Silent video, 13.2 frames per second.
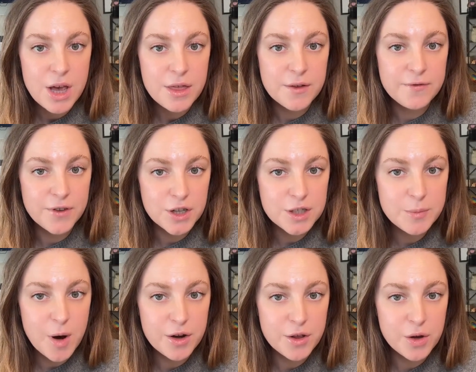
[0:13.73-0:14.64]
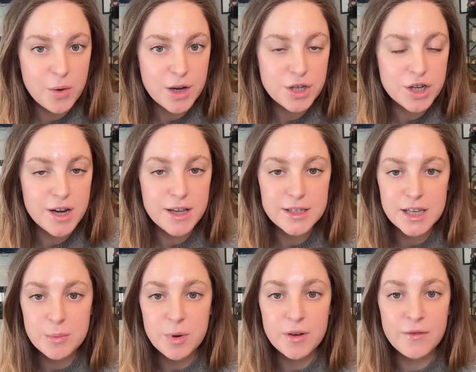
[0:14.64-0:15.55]
The first part of the question is going
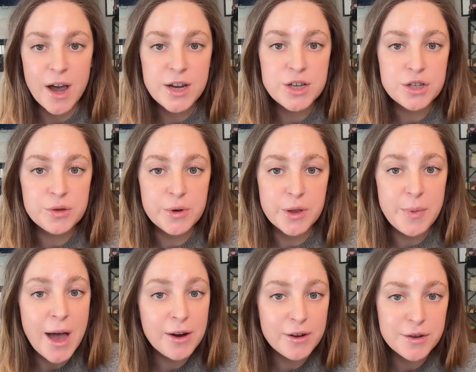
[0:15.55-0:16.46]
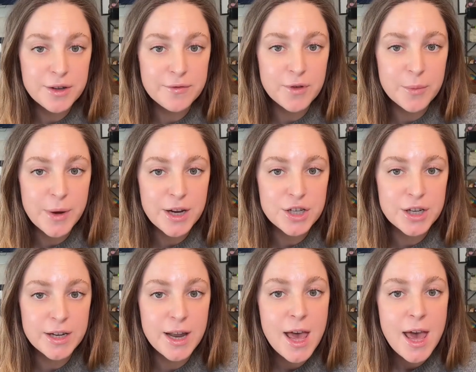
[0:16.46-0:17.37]
to provide you with background
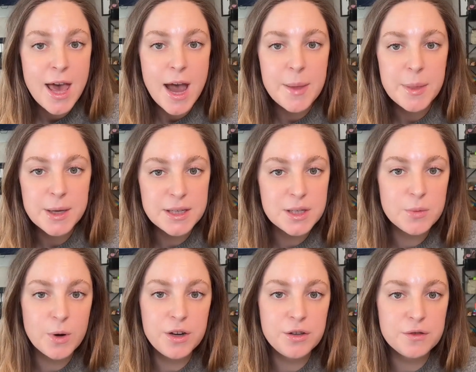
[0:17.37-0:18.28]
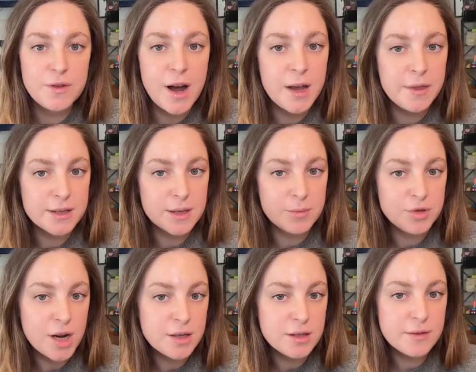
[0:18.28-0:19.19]
information, and this is where you'll find the
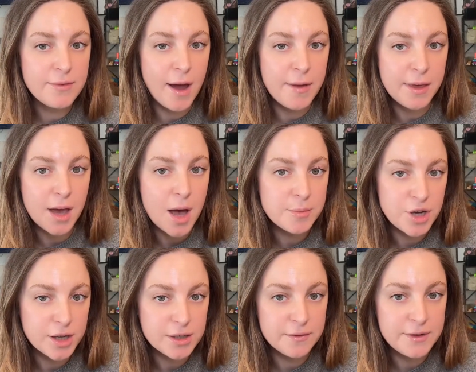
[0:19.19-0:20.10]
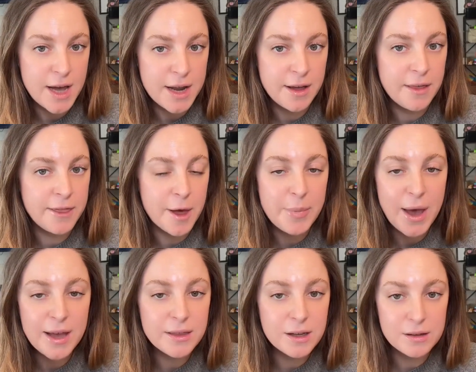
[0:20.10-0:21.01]
subjective and the objective data that
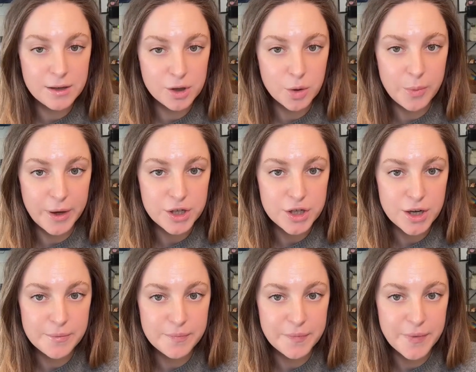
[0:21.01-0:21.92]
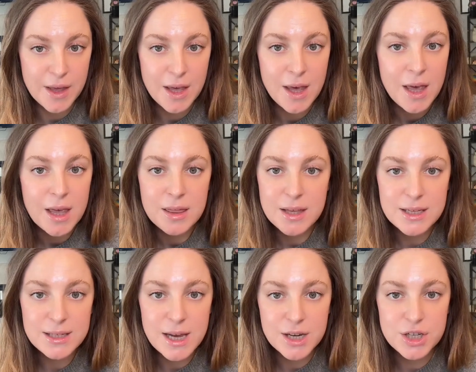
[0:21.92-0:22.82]
paint the clinical picture.
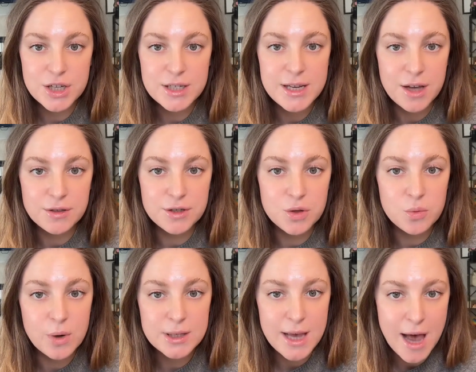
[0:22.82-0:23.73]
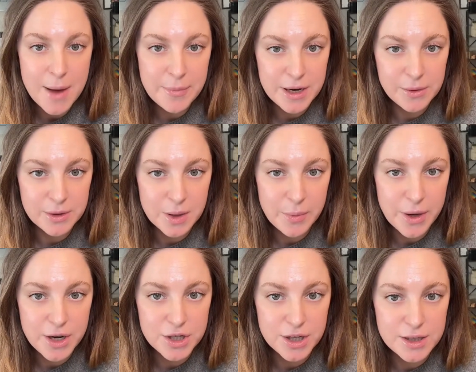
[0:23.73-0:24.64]
This section tells you what's happening with the
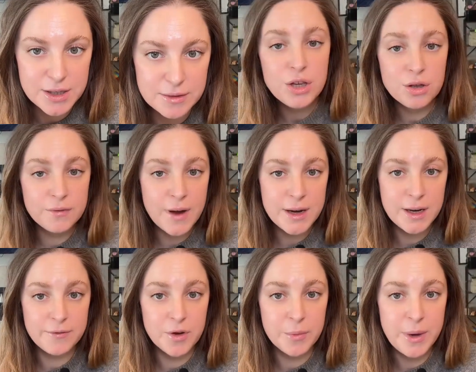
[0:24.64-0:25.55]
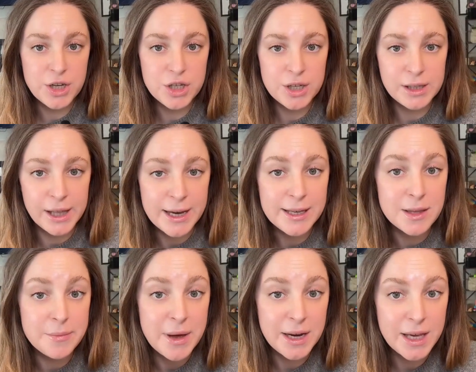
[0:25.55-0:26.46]
patient. You'll find information
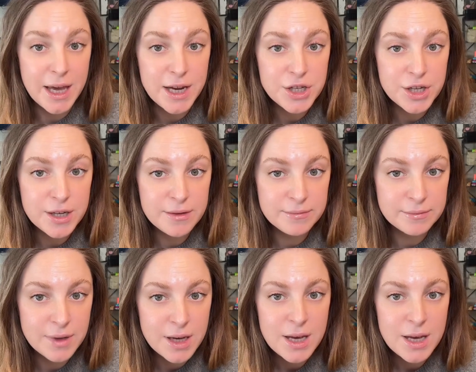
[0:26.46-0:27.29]
like the medication,